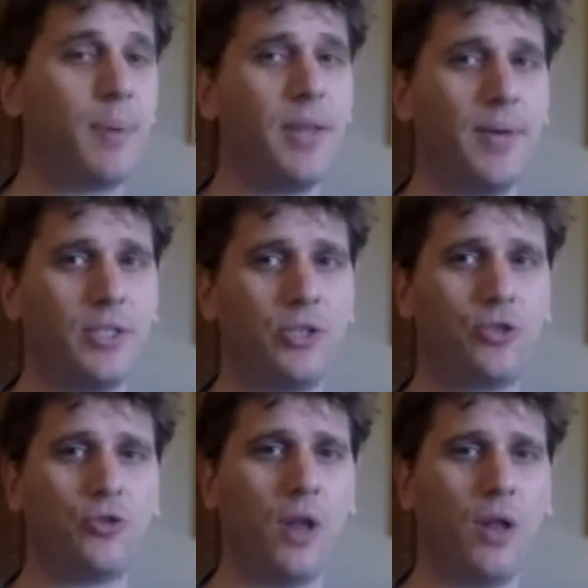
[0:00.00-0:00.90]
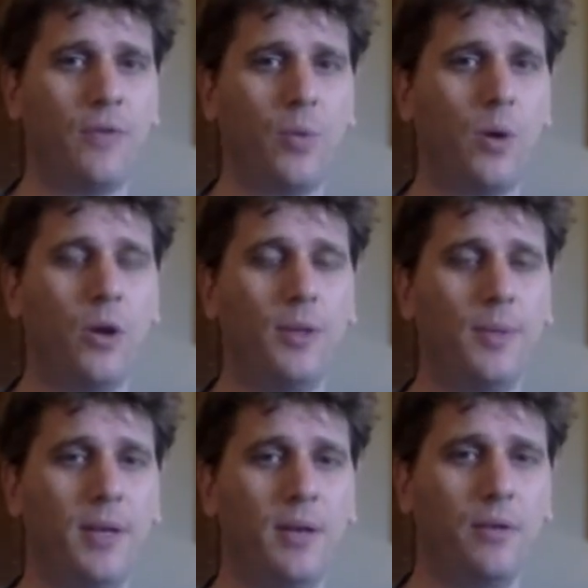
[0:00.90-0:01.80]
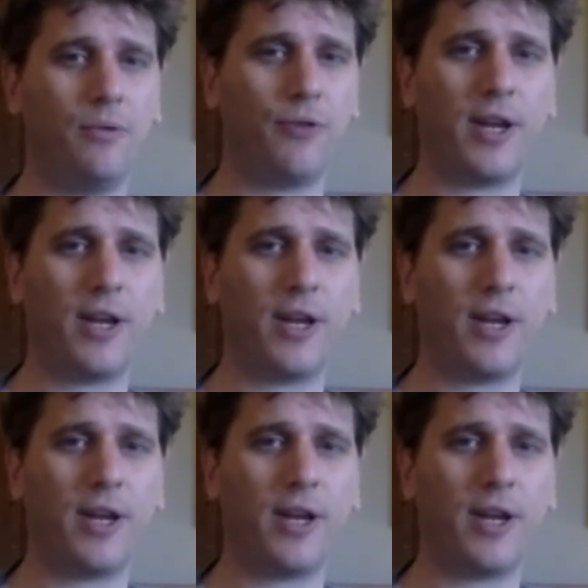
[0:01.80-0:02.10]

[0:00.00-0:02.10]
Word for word: by the way, this is true all over the world. I mean, France